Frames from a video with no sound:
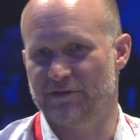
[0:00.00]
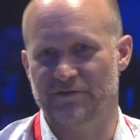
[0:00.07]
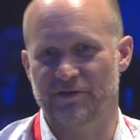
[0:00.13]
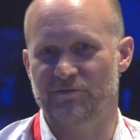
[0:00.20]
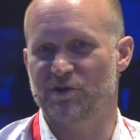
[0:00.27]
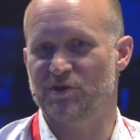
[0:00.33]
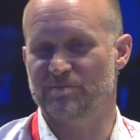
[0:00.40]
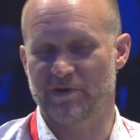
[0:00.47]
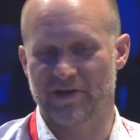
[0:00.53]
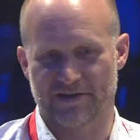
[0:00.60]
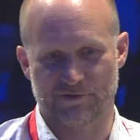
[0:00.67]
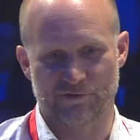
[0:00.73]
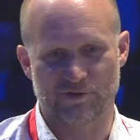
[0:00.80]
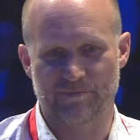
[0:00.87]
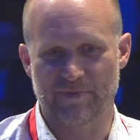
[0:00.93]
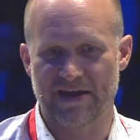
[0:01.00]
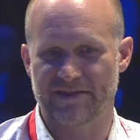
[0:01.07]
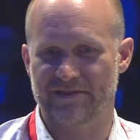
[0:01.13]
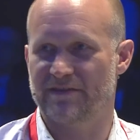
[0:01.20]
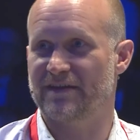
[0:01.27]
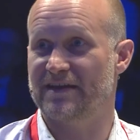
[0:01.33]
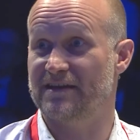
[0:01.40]
a road bike or a pet
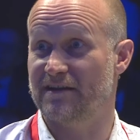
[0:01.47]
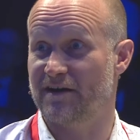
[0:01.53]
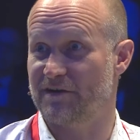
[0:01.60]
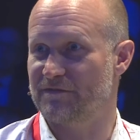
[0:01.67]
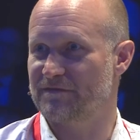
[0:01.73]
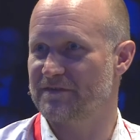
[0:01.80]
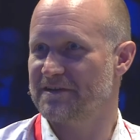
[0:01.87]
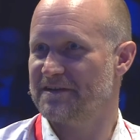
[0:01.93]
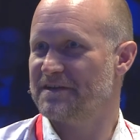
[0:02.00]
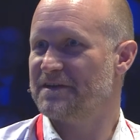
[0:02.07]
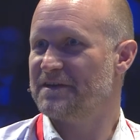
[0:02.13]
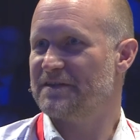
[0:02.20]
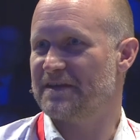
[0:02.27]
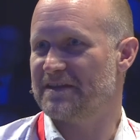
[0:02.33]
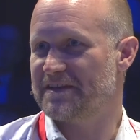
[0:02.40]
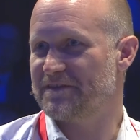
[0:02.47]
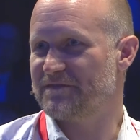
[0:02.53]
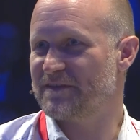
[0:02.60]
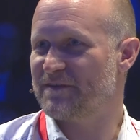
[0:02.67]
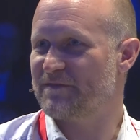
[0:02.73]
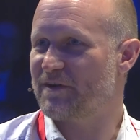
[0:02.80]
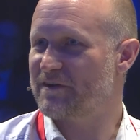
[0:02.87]
that they love, then
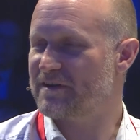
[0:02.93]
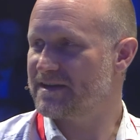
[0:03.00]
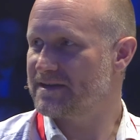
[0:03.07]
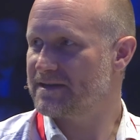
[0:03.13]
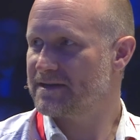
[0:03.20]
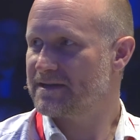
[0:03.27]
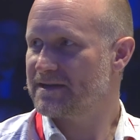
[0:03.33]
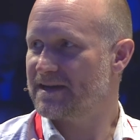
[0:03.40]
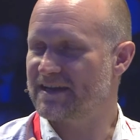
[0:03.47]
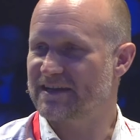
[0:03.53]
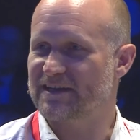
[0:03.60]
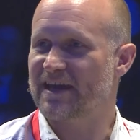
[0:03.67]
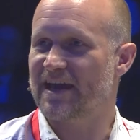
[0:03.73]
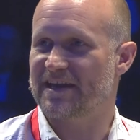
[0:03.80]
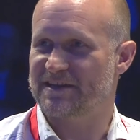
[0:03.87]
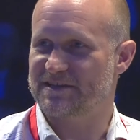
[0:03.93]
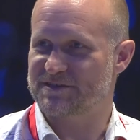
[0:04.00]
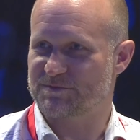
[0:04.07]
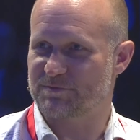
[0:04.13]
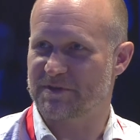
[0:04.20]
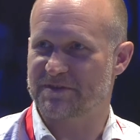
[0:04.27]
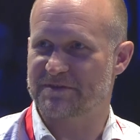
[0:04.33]
they're very
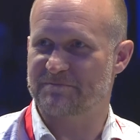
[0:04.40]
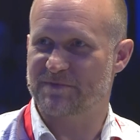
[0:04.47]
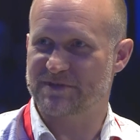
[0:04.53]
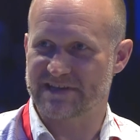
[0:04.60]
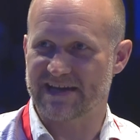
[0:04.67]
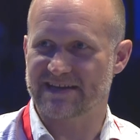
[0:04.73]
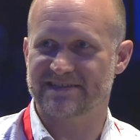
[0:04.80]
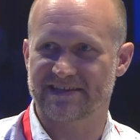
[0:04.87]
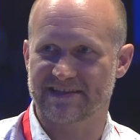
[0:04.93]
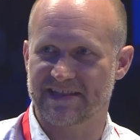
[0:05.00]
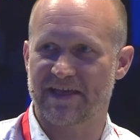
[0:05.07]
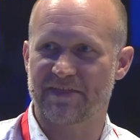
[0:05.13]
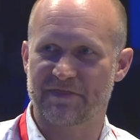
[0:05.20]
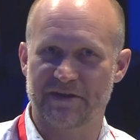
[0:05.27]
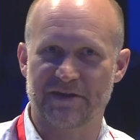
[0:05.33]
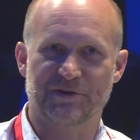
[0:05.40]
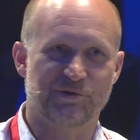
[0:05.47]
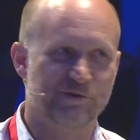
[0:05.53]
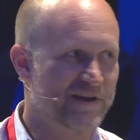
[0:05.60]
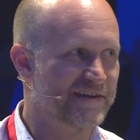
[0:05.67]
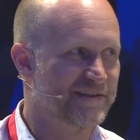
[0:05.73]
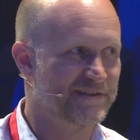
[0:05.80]
engaged with protecting that thing or
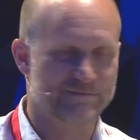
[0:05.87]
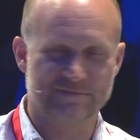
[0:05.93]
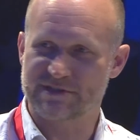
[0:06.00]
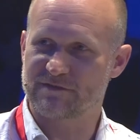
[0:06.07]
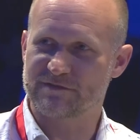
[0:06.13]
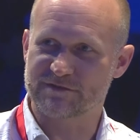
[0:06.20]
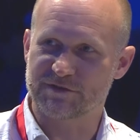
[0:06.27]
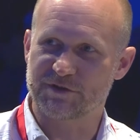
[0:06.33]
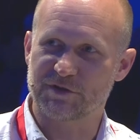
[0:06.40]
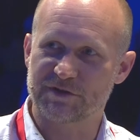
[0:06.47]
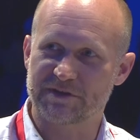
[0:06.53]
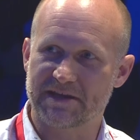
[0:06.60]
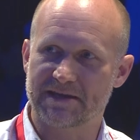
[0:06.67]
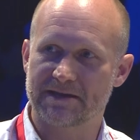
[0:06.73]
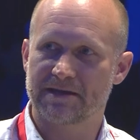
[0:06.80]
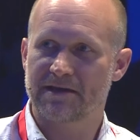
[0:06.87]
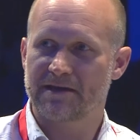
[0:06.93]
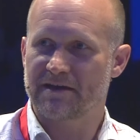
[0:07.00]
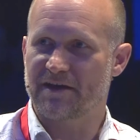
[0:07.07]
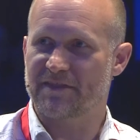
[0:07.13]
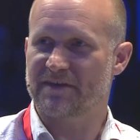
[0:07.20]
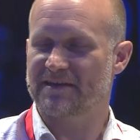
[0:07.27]
getting themselves on holiday.
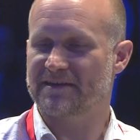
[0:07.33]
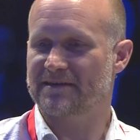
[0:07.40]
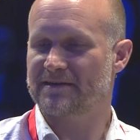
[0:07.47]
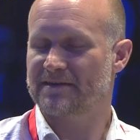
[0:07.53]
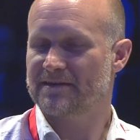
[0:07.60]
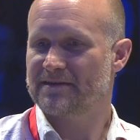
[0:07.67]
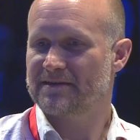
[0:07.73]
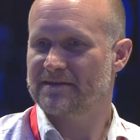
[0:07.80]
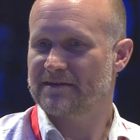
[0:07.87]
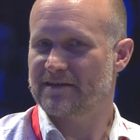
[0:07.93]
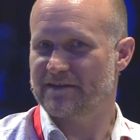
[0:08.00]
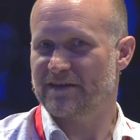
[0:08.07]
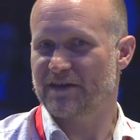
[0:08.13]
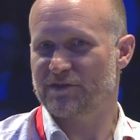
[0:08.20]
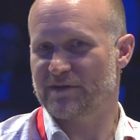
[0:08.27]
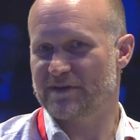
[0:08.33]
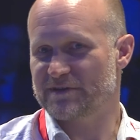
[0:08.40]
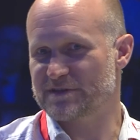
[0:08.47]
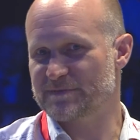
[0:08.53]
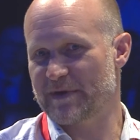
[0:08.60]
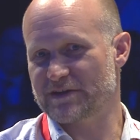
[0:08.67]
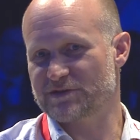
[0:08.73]
I think at the other end of
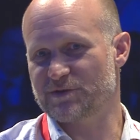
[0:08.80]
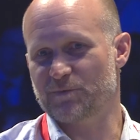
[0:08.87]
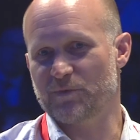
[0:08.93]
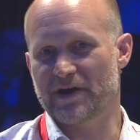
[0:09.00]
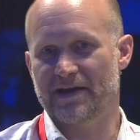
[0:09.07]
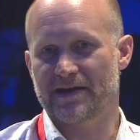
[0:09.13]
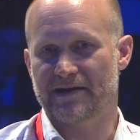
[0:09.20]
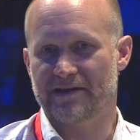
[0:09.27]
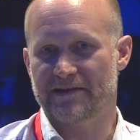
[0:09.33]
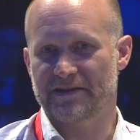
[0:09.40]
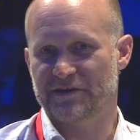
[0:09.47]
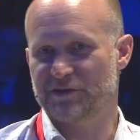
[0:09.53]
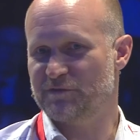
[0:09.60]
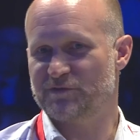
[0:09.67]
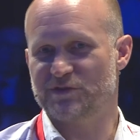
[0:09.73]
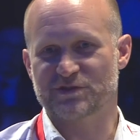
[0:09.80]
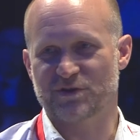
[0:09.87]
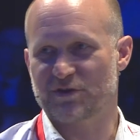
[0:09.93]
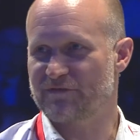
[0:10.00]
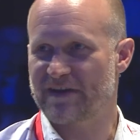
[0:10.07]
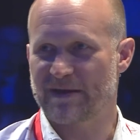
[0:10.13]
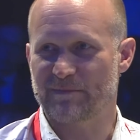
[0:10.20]
the spectrum, where you've just
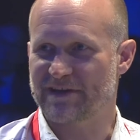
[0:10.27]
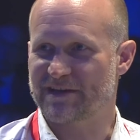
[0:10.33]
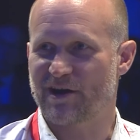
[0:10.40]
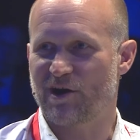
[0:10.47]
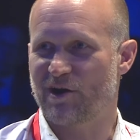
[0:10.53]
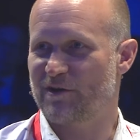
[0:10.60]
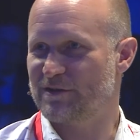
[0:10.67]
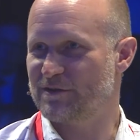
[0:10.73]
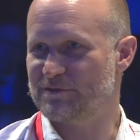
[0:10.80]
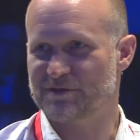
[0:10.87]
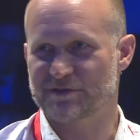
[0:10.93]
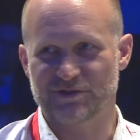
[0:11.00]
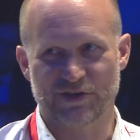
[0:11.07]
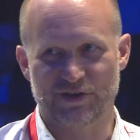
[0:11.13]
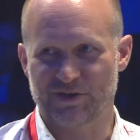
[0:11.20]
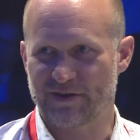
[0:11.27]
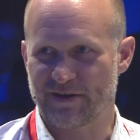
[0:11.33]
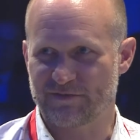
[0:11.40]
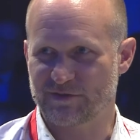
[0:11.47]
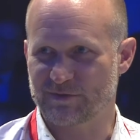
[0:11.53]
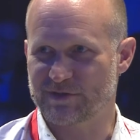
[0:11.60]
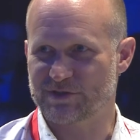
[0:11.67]
got a family car and you just know you
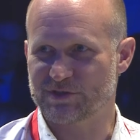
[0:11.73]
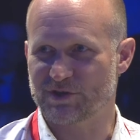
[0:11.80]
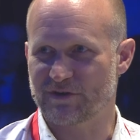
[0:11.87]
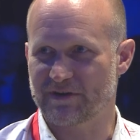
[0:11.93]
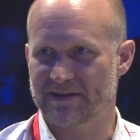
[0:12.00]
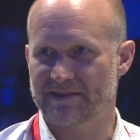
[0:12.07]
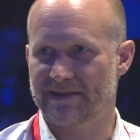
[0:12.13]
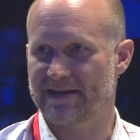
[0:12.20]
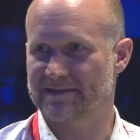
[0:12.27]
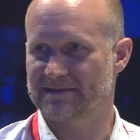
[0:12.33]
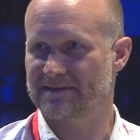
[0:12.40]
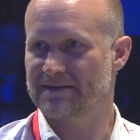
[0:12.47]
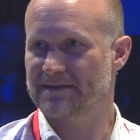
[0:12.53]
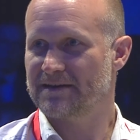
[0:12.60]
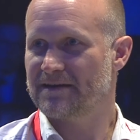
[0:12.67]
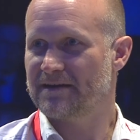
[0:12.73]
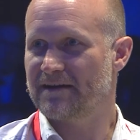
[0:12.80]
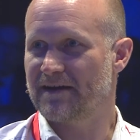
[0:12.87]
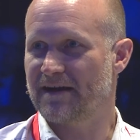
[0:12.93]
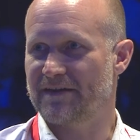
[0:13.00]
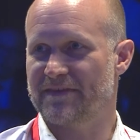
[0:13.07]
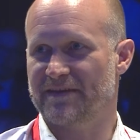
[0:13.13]
have to insure it, then
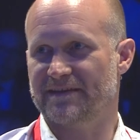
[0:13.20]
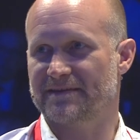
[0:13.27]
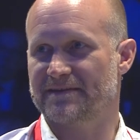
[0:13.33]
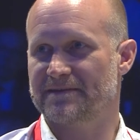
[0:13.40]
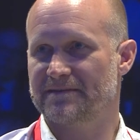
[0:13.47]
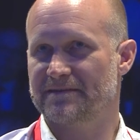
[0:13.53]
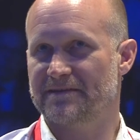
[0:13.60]
I think